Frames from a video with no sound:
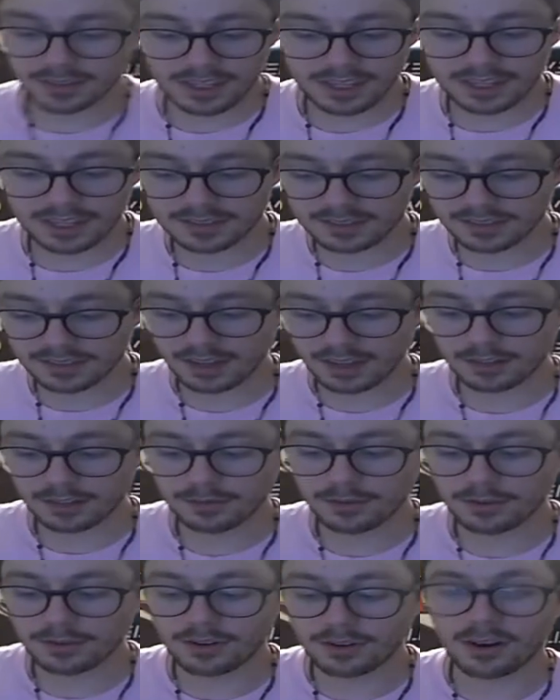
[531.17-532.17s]
Sailor
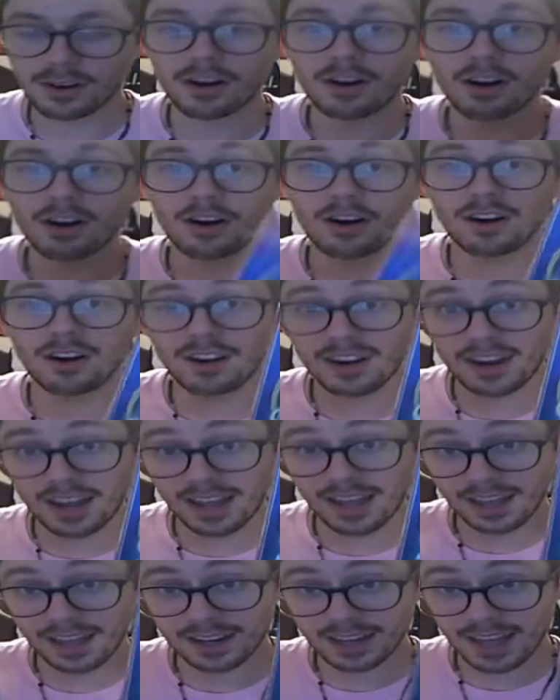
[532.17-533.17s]
Moon R
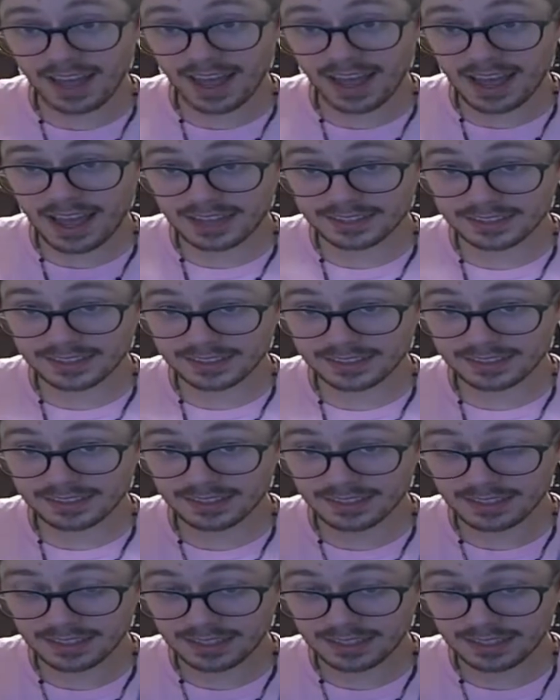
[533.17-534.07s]
and S